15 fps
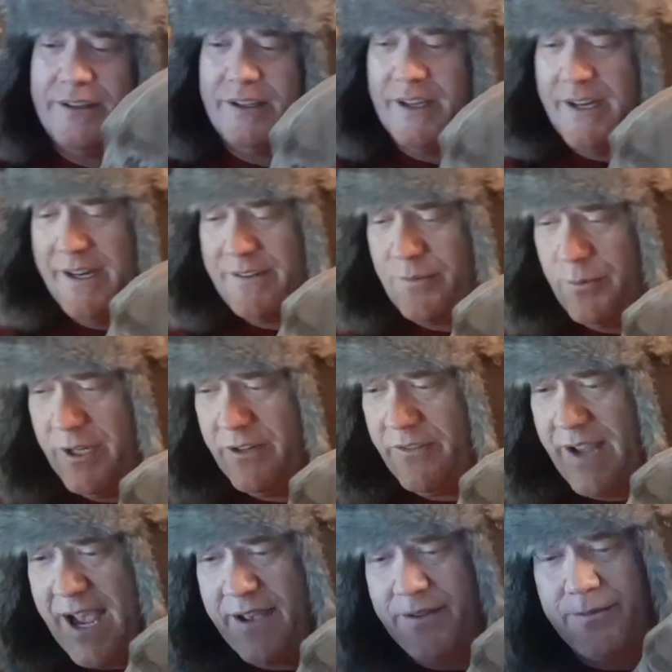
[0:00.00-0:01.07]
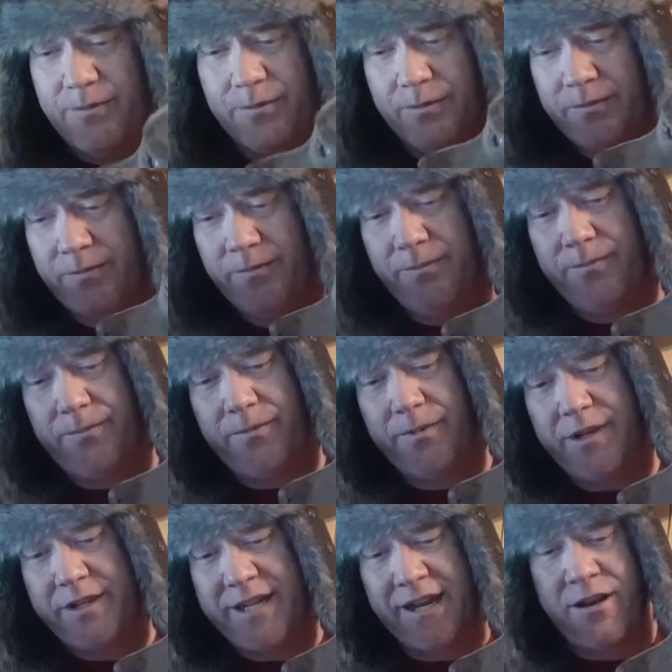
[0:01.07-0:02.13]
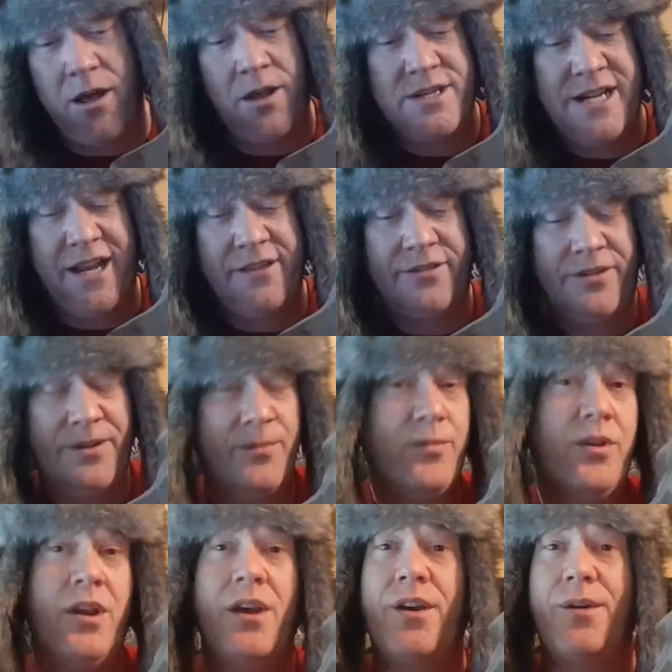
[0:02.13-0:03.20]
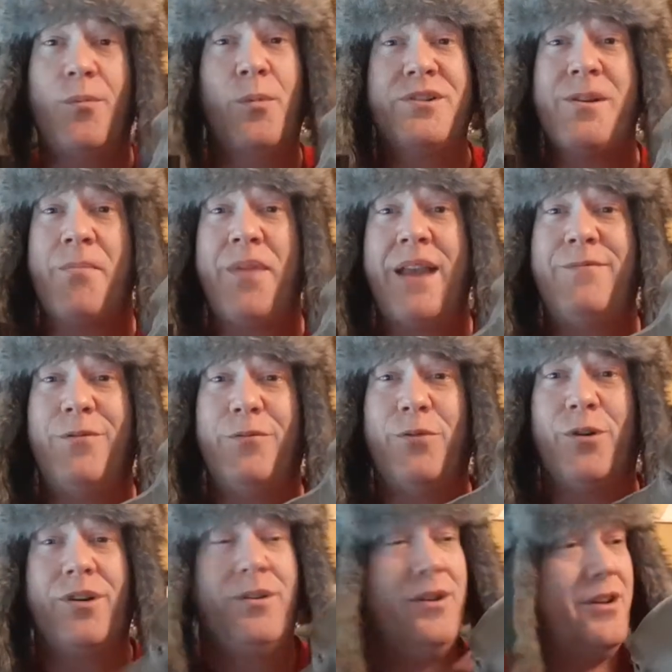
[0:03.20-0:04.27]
It's weird that technology has, which I'm thankful for.